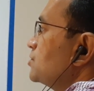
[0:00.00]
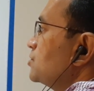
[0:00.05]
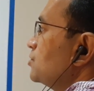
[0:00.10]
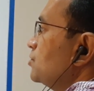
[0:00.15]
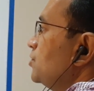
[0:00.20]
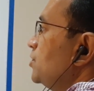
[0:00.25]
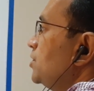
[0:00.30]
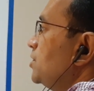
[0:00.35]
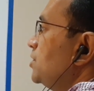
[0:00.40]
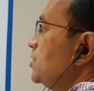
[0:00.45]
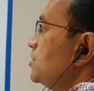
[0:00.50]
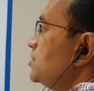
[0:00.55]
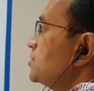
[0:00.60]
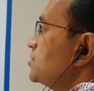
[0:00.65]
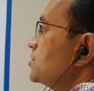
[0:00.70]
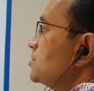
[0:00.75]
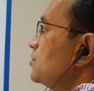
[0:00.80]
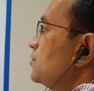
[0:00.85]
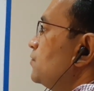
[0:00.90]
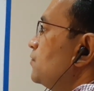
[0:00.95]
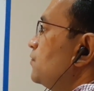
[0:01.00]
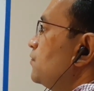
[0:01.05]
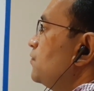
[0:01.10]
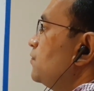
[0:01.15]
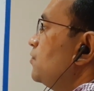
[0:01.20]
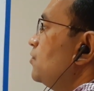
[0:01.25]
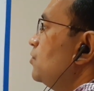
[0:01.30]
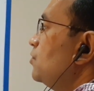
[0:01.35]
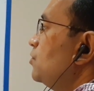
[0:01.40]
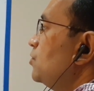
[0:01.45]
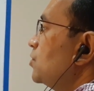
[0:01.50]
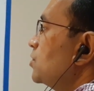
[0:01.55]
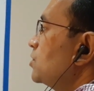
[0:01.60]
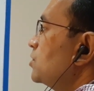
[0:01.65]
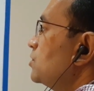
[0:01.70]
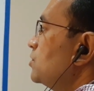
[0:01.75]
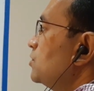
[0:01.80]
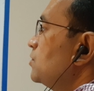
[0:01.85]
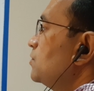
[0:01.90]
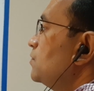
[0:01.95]
So it is 4,
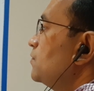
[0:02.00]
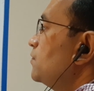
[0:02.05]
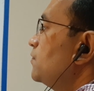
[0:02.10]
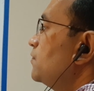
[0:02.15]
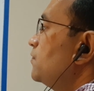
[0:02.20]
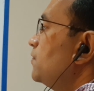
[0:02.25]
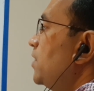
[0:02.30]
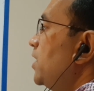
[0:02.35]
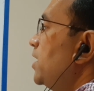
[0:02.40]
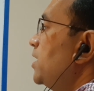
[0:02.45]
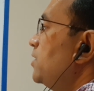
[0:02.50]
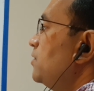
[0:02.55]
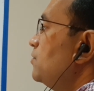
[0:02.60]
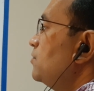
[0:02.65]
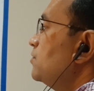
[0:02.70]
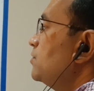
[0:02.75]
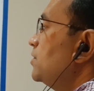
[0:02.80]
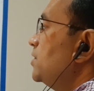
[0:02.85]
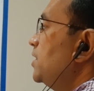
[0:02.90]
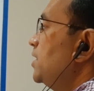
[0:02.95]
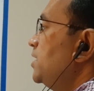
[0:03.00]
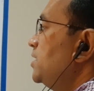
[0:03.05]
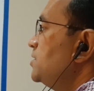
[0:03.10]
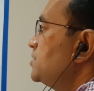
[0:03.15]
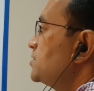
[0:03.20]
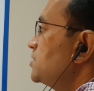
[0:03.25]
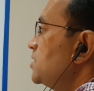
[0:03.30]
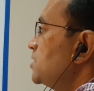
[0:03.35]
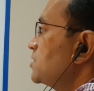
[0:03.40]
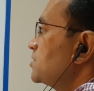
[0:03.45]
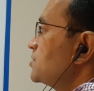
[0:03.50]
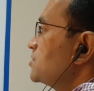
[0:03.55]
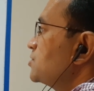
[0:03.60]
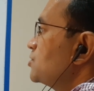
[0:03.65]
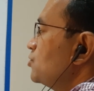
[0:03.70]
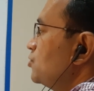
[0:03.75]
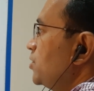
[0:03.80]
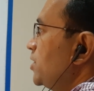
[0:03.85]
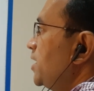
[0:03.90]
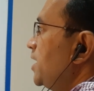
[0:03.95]
5 and 6.
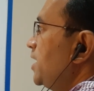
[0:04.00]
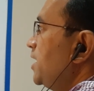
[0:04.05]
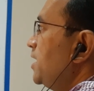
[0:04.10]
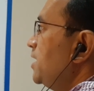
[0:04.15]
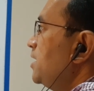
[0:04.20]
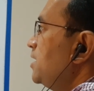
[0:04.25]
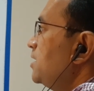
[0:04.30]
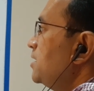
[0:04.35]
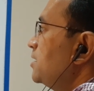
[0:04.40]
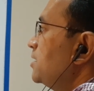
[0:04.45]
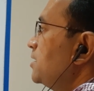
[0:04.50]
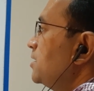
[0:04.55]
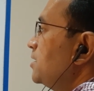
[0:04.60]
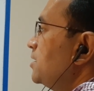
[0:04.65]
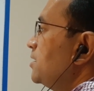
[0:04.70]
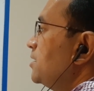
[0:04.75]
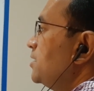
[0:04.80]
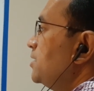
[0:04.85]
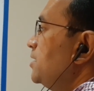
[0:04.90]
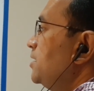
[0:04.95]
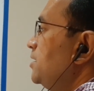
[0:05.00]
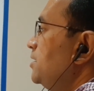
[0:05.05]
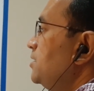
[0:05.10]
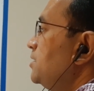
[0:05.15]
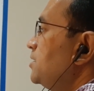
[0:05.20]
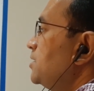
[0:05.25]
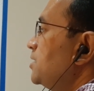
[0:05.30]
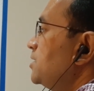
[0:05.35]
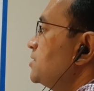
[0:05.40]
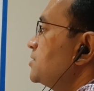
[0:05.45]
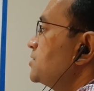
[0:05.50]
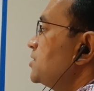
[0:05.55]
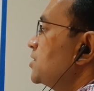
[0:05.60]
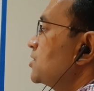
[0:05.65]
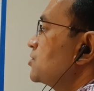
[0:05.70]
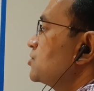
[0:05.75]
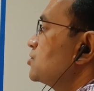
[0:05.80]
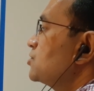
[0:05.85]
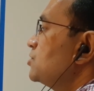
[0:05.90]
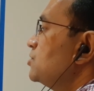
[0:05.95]
So A
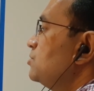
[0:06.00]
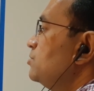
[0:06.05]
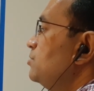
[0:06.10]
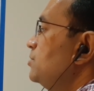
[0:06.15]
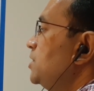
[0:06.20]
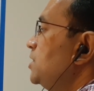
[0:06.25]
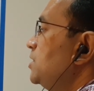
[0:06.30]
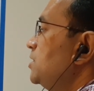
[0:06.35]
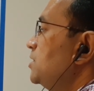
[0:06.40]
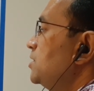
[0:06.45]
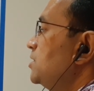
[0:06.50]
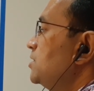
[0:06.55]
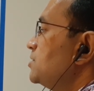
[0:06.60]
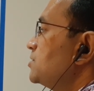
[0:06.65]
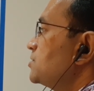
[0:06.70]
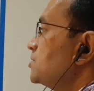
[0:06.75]
intersection B is